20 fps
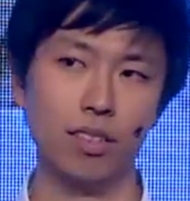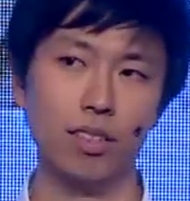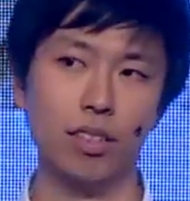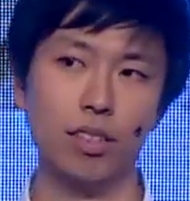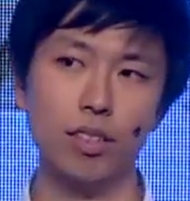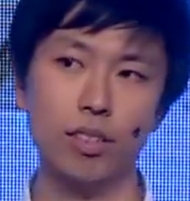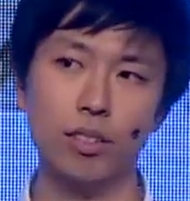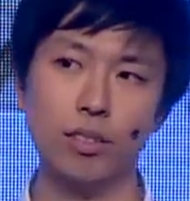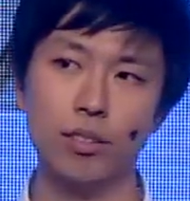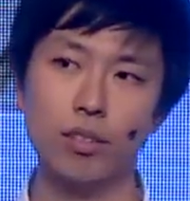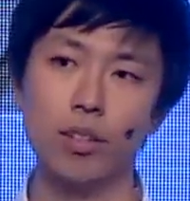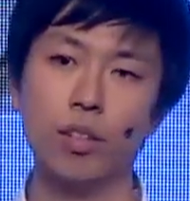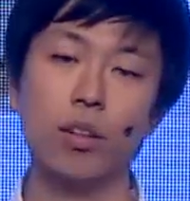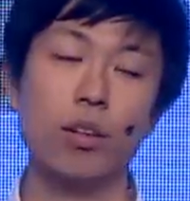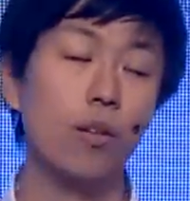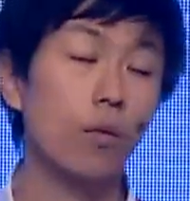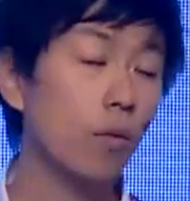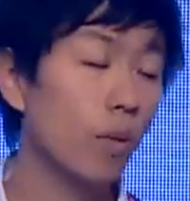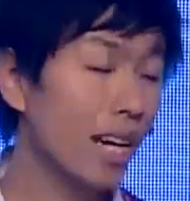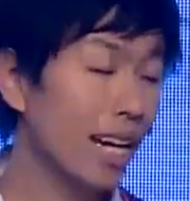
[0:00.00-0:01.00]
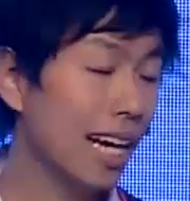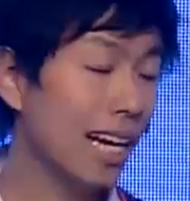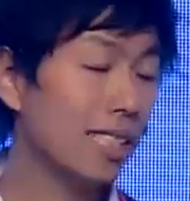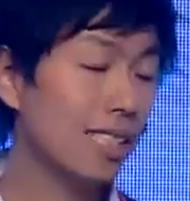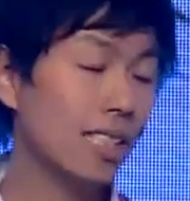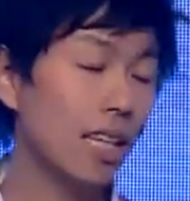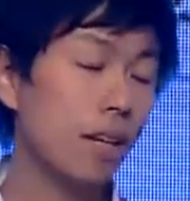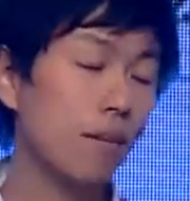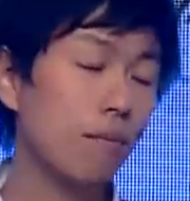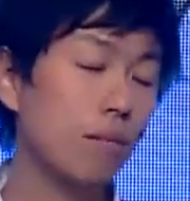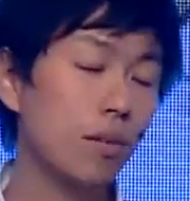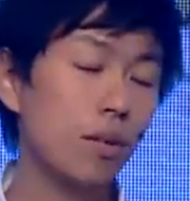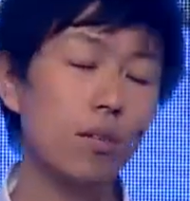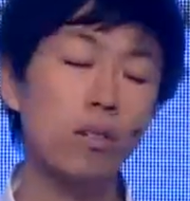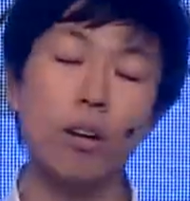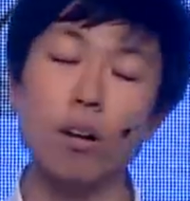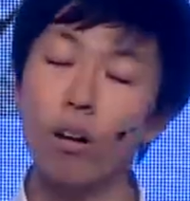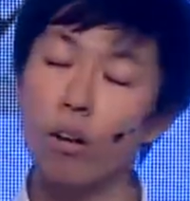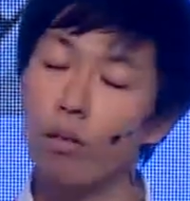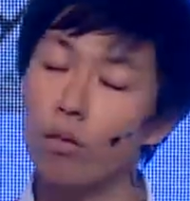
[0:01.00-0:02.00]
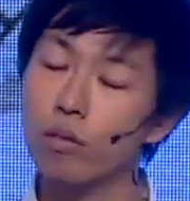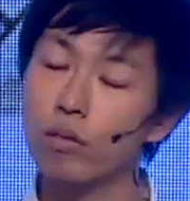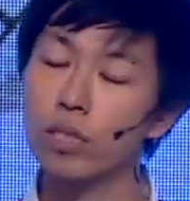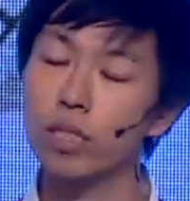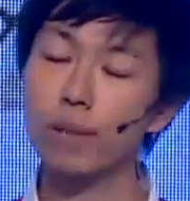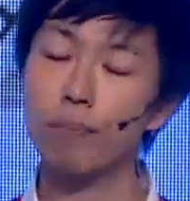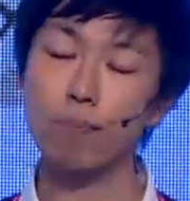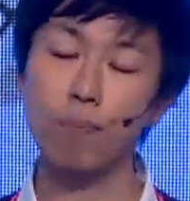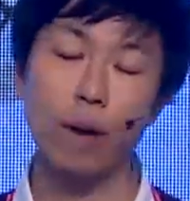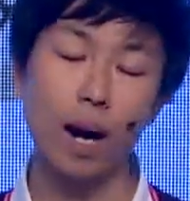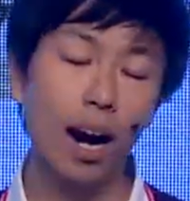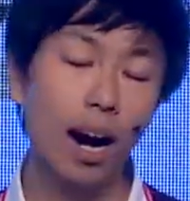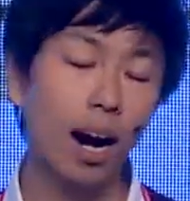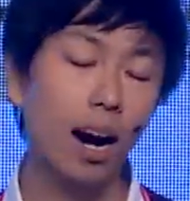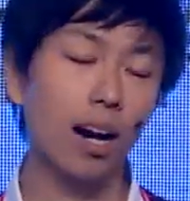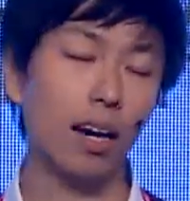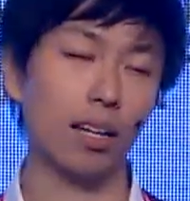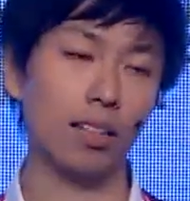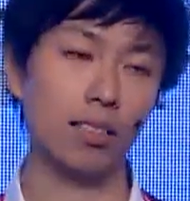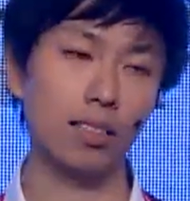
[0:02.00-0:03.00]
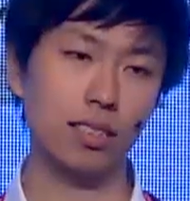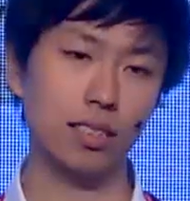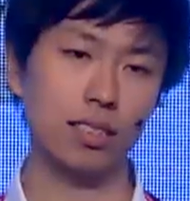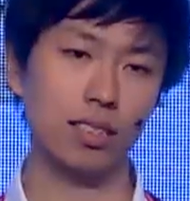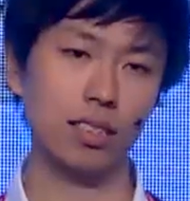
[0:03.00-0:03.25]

you reassemble all the parts